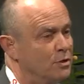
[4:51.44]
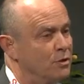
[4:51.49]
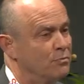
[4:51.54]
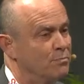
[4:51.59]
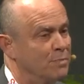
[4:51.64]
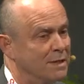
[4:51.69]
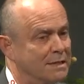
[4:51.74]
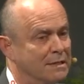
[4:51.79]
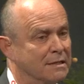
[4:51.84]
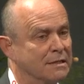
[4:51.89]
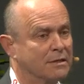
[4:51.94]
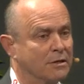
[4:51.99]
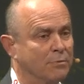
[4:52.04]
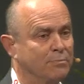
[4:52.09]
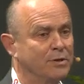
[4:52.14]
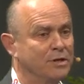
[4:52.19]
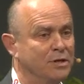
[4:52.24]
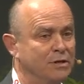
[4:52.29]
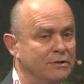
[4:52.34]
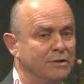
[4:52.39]
new business
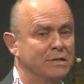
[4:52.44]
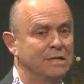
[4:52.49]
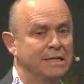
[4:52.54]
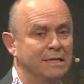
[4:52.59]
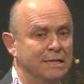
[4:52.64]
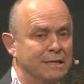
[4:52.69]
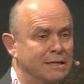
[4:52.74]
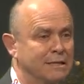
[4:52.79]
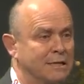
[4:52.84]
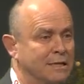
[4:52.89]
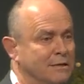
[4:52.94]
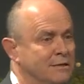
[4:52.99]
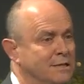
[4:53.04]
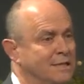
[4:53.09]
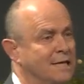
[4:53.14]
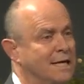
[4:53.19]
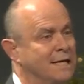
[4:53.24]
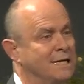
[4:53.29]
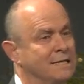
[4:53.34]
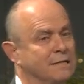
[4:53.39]
opportunities
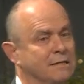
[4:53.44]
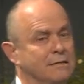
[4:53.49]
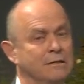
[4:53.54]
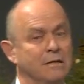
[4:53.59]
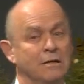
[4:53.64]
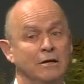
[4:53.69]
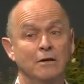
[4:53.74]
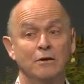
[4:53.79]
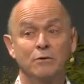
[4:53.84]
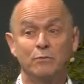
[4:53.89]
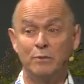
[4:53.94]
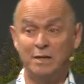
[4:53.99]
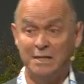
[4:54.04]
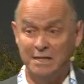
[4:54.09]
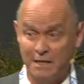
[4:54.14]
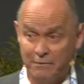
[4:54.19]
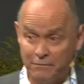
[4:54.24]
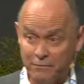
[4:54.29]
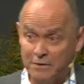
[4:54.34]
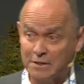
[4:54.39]
associated with
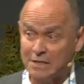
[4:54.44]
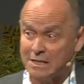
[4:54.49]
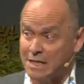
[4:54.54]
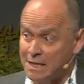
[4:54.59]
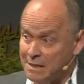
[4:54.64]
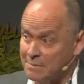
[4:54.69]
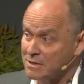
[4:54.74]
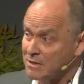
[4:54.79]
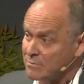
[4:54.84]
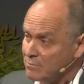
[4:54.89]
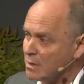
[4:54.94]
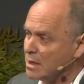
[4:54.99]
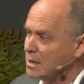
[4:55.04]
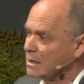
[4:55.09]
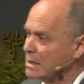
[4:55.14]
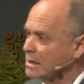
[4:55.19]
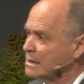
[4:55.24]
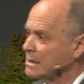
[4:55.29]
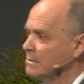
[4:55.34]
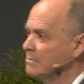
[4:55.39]
different types of
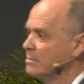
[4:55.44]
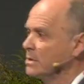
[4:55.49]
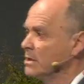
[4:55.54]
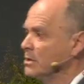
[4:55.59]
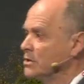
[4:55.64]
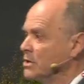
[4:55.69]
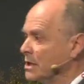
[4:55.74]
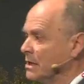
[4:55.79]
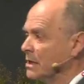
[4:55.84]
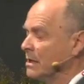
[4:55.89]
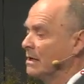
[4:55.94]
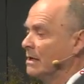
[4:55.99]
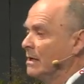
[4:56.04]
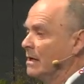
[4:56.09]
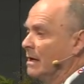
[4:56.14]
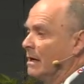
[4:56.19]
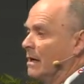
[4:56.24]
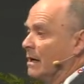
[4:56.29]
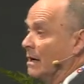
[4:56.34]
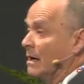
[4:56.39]
markets emerging
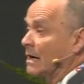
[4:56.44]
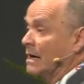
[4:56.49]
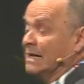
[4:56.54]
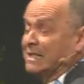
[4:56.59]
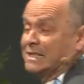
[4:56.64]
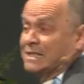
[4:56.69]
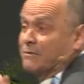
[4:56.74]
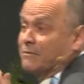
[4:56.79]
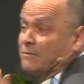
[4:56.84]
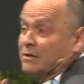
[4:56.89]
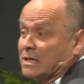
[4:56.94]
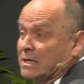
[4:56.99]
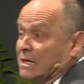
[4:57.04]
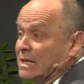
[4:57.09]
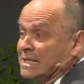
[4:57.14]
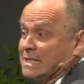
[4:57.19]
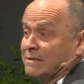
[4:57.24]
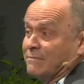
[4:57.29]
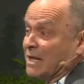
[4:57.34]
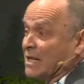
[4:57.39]
uh, and different
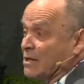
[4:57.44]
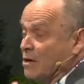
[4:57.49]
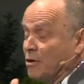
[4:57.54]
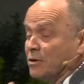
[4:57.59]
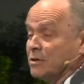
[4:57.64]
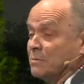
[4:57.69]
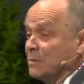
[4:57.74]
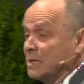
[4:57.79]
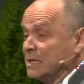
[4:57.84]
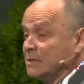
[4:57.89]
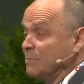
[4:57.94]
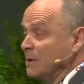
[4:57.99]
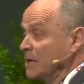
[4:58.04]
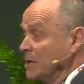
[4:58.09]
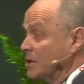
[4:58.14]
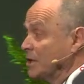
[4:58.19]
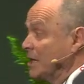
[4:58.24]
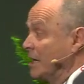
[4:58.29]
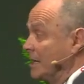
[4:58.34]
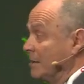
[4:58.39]
kinds of economies
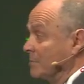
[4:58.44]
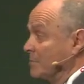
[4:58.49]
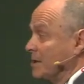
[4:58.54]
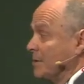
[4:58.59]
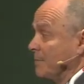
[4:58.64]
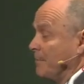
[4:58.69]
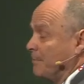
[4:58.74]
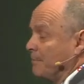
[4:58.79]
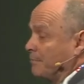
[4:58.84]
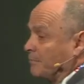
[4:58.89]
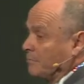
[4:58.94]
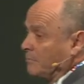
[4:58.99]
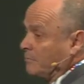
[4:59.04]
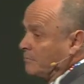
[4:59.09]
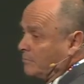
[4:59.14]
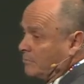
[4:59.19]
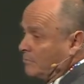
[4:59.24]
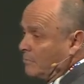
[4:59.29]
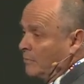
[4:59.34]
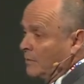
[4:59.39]
being shaped.
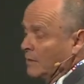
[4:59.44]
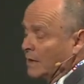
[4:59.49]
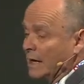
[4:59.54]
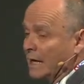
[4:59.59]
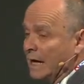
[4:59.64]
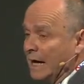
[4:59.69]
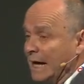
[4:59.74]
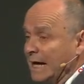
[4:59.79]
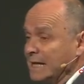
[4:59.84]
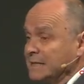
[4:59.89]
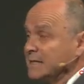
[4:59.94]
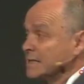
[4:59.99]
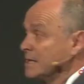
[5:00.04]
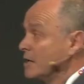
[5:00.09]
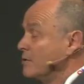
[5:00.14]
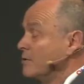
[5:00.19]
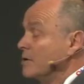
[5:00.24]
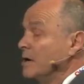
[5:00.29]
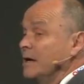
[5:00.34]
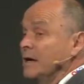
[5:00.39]
Yeah. And
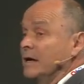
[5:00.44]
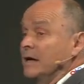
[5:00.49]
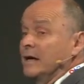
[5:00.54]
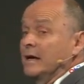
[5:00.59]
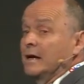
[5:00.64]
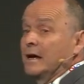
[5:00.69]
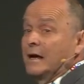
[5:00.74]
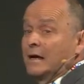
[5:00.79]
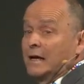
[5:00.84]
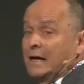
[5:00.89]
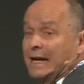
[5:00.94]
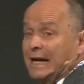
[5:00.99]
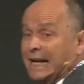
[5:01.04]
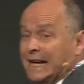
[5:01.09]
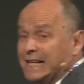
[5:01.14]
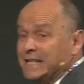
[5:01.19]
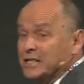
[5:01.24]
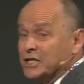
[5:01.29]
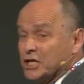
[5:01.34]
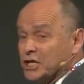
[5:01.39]
so,
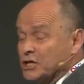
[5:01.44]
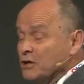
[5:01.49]
in